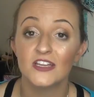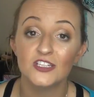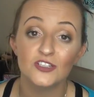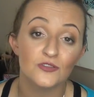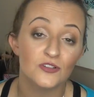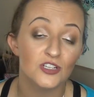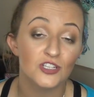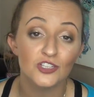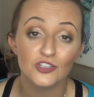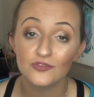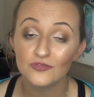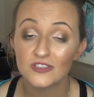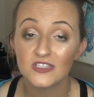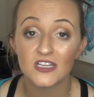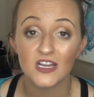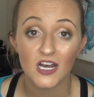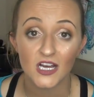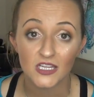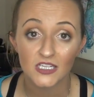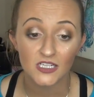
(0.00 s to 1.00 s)
then you can use
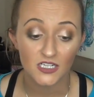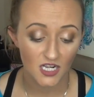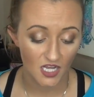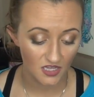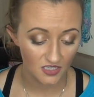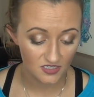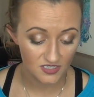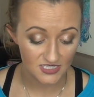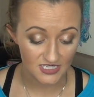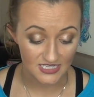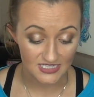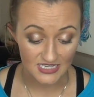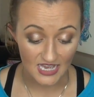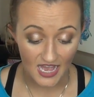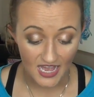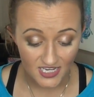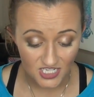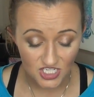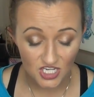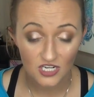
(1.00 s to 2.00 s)
the other colors as
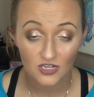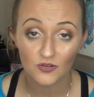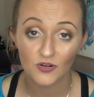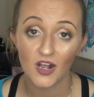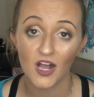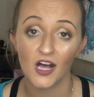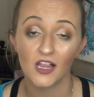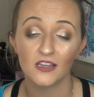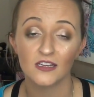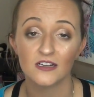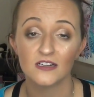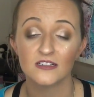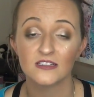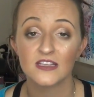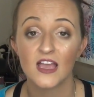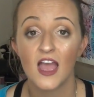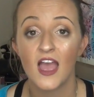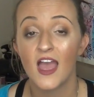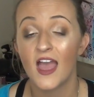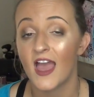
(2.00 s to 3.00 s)
eyeshadow
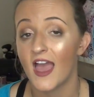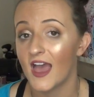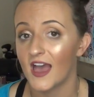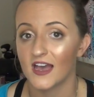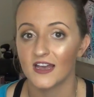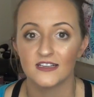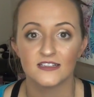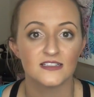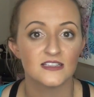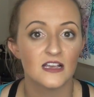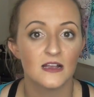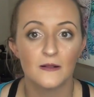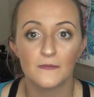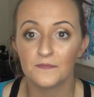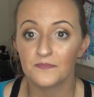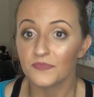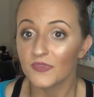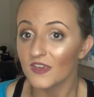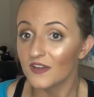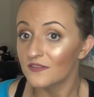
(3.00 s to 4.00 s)
colors, as
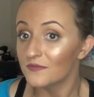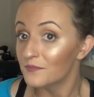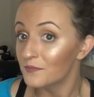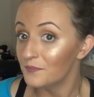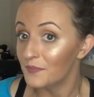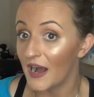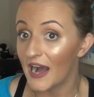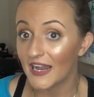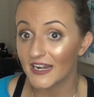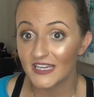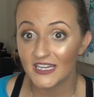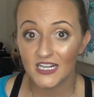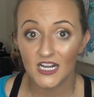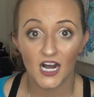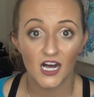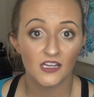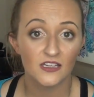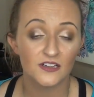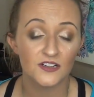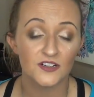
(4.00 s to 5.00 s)
body
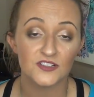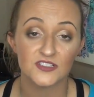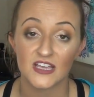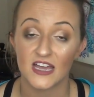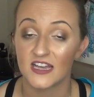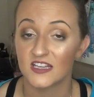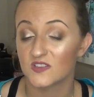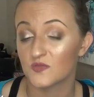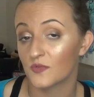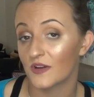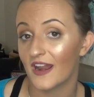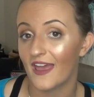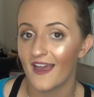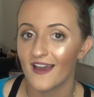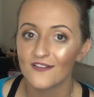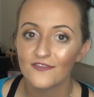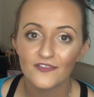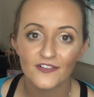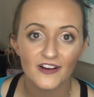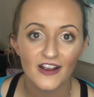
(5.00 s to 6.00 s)
colors, as
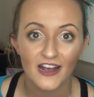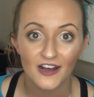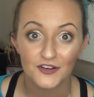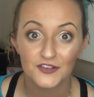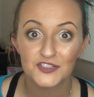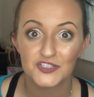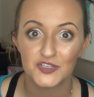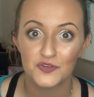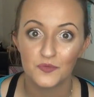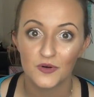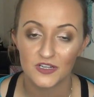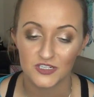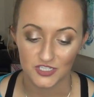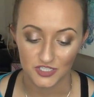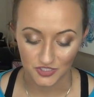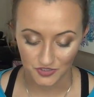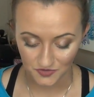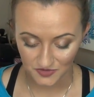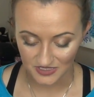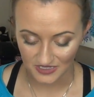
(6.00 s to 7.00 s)
whatever else you want
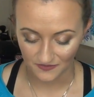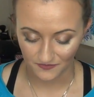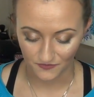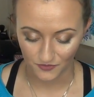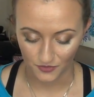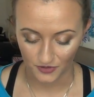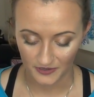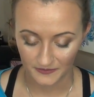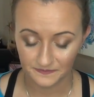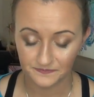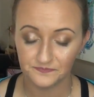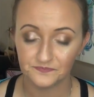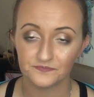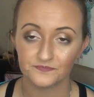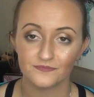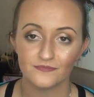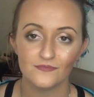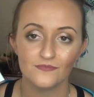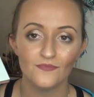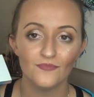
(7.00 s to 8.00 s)
to use them for.
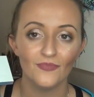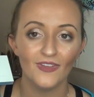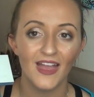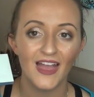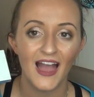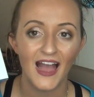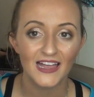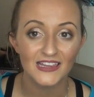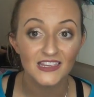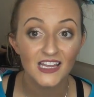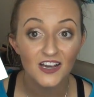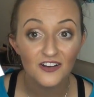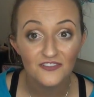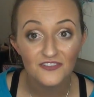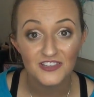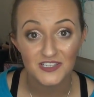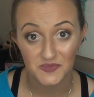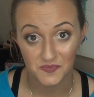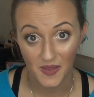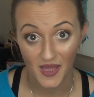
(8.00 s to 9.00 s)
I
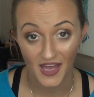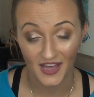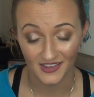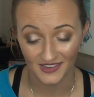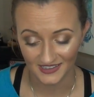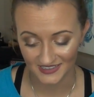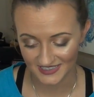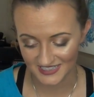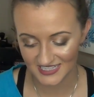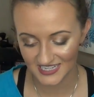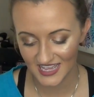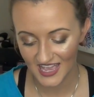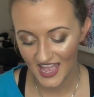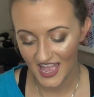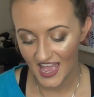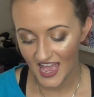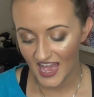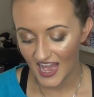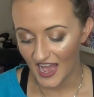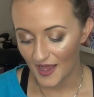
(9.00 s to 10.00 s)
love this palette.
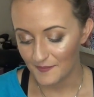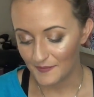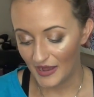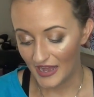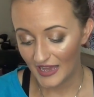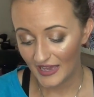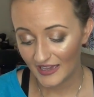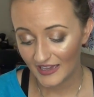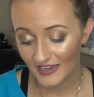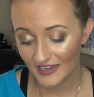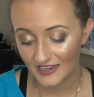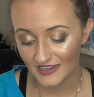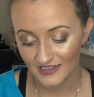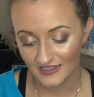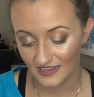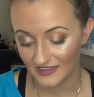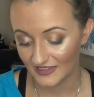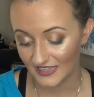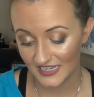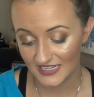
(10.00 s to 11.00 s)
My,
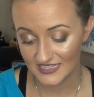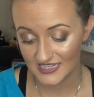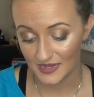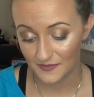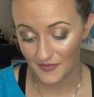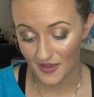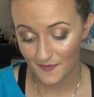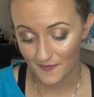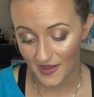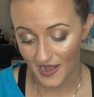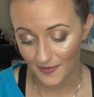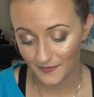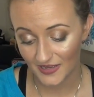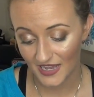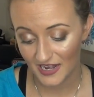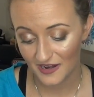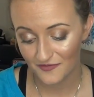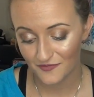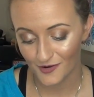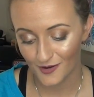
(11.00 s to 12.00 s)
like I said, my mom
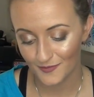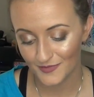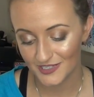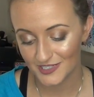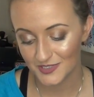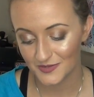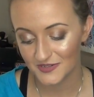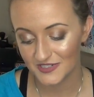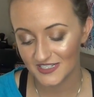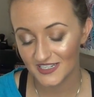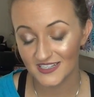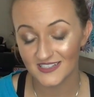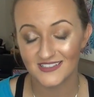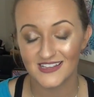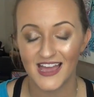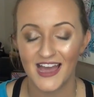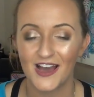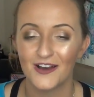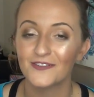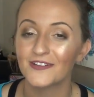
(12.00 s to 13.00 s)
got it for me, so it does
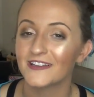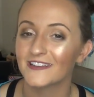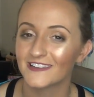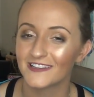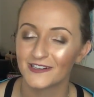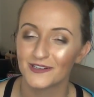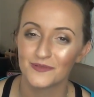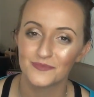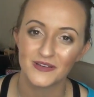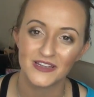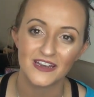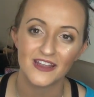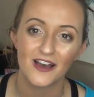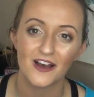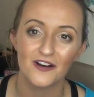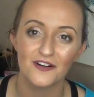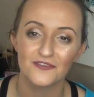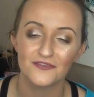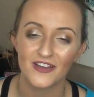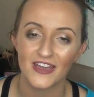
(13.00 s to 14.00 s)
have a little bit
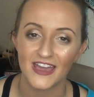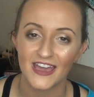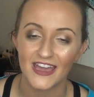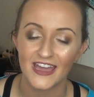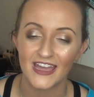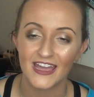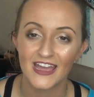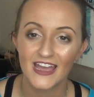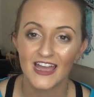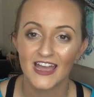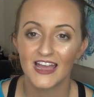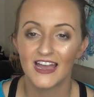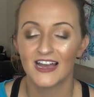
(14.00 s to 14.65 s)
of a